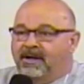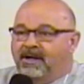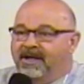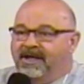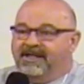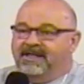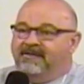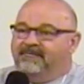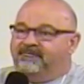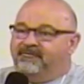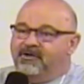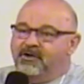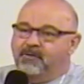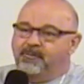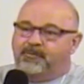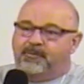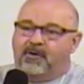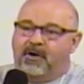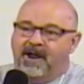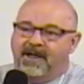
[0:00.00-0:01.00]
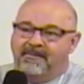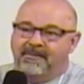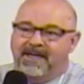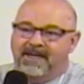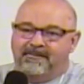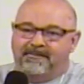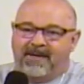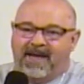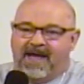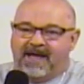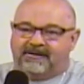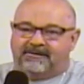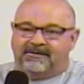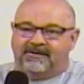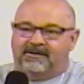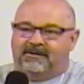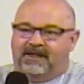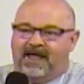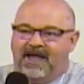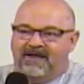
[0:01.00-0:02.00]
And if you pray me back
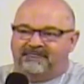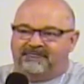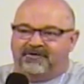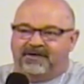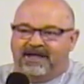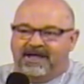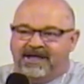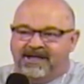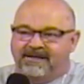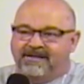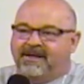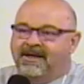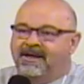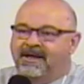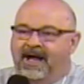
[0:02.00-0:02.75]
to life again,